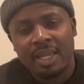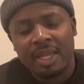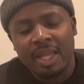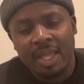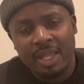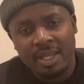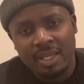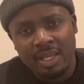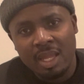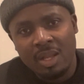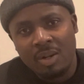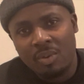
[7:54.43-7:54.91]

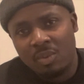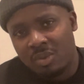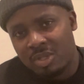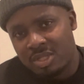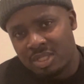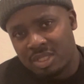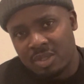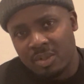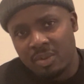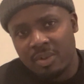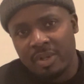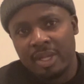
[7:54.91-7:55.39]
And yet,
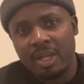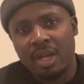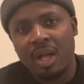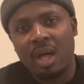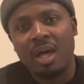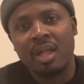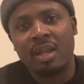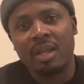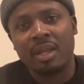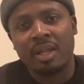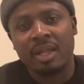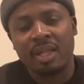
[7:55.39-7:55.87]
what's going
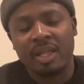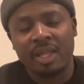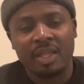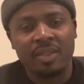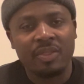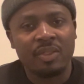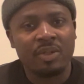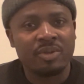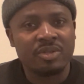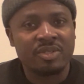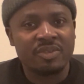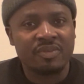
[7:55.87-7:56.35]
on
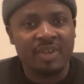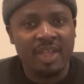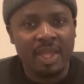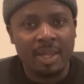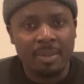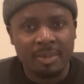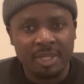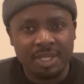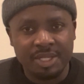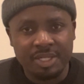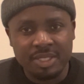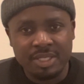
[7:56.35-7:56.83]
in those
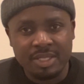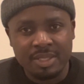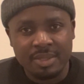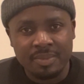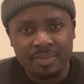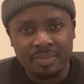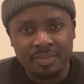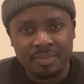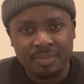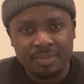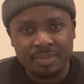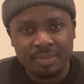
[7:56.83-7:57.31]
families?
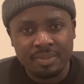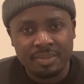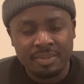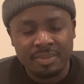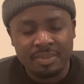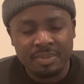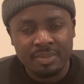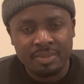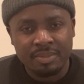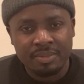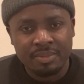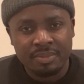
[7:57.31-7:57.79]

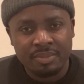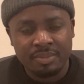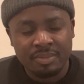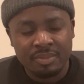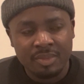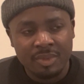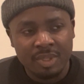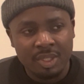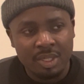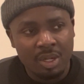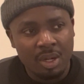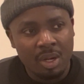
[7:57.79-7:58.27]

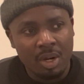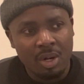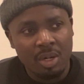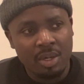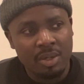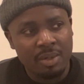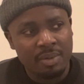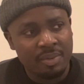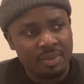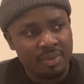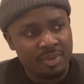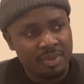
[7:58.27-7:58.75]

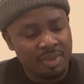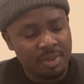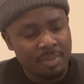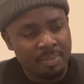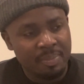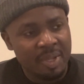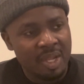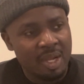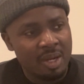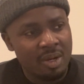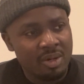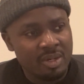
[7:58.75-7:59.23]
Are the
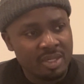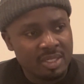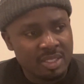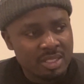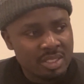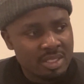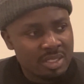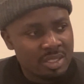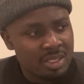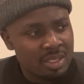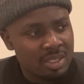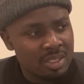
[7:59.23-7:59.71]

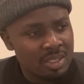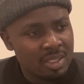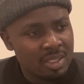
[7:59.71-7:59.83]
parents